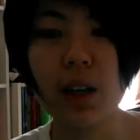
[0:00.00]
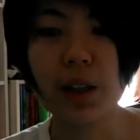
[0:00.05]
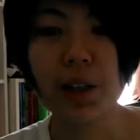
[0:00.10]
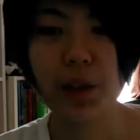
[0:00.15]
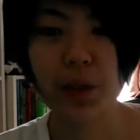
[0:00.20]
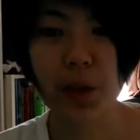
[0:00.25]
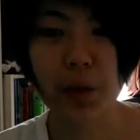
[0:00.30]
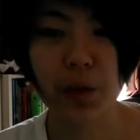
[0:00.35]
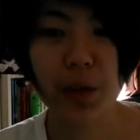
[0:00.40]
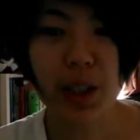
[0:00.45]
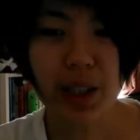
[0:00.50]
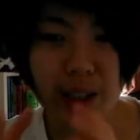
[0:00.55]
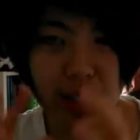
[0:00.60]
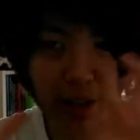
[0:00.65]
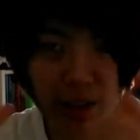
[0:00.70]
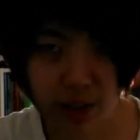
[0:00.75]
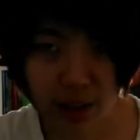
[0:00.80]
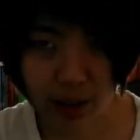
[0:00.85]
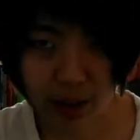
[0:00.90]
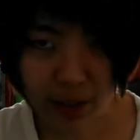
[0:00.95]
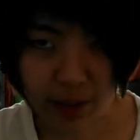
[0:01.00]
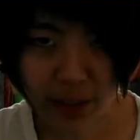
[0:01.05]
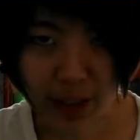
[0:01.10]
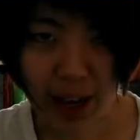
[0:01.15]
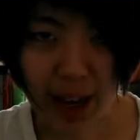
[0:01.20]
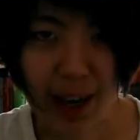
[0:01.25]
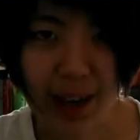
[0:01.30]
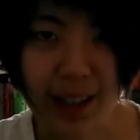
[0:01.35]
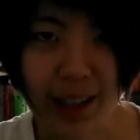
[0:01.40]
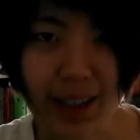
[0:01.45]
So I feel like there's a lot of
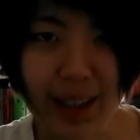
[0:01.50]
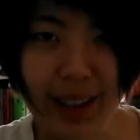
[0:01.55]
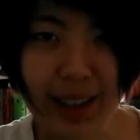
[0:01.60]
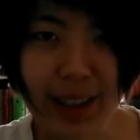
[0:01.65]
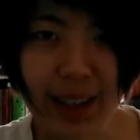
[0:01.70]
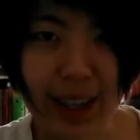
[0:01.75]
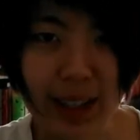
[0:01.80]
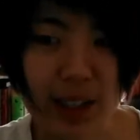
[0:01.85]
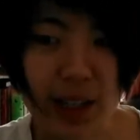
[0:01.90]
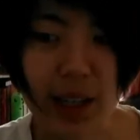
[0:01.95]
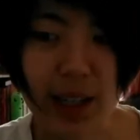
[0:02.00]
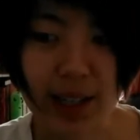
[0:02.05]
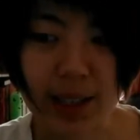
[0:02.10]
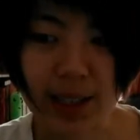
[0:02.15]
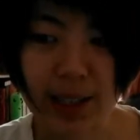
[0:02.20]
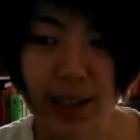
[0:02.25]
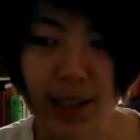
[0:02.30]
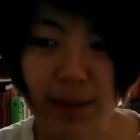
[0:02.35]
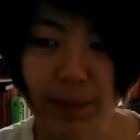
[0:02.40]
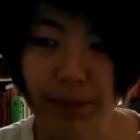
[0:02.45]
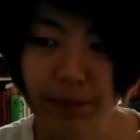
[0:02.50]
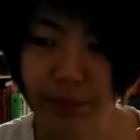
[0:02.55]
that. I think that takes